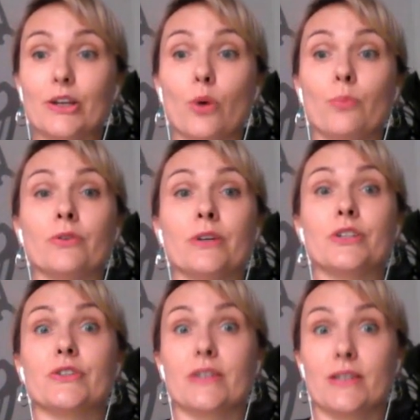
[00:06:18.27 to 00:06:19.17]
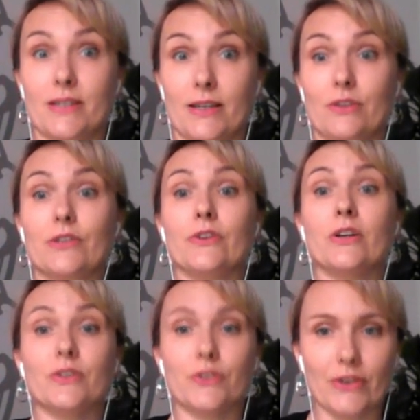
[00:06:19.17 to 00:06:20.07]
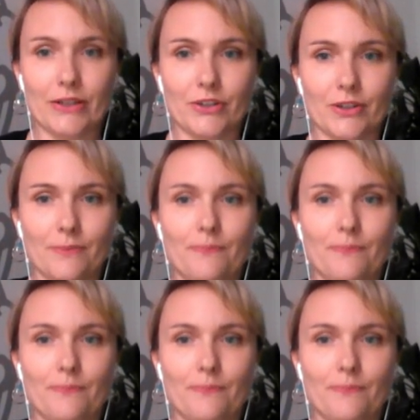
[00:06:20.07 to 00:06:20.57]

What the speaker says: Operations Executive Director.